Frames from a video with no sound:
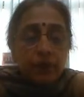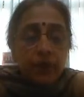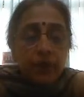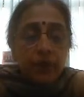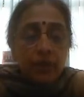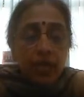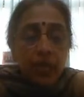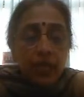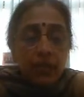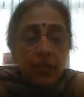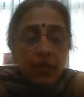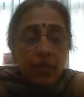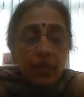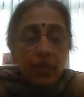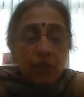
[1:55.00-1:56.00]
that
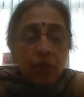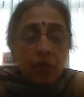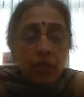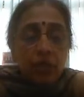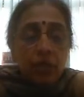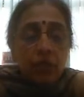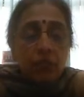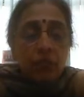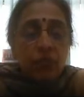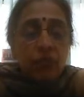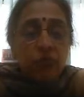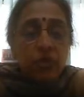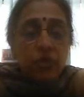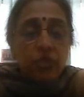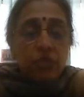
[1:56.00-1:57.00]
the algorithm
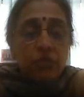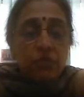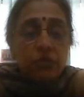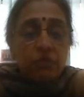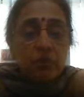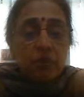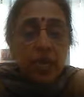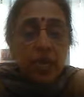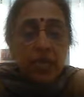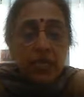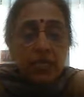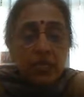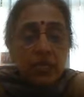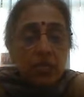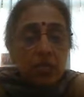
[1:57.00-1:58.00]
works
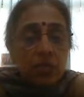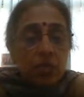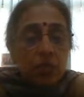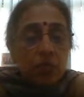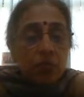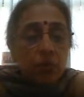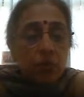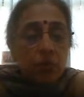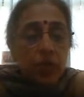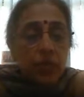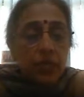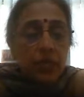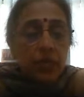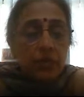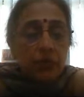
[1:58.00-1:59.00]
best
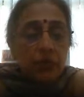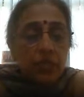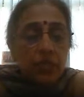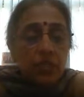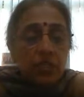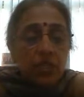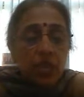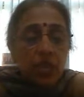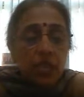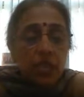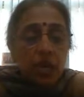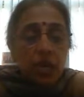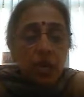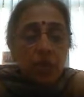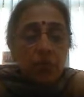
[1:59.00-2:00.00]
provided we take
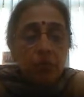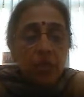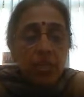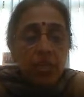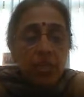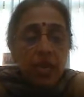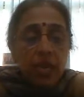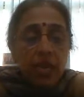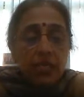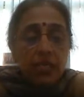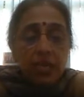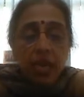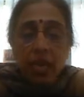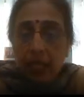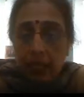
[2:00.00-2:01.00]
our b as
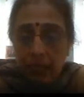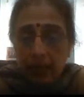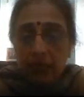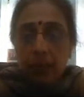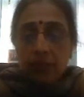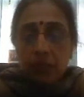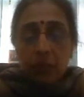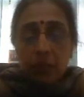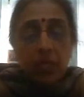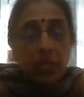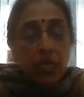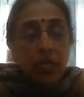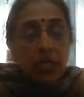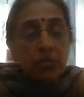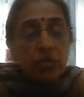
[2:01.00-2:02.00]
I. Okay,
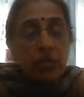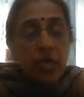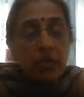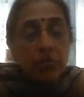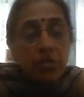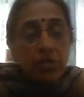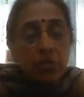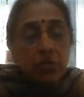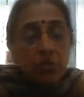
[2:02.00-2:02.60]
so that means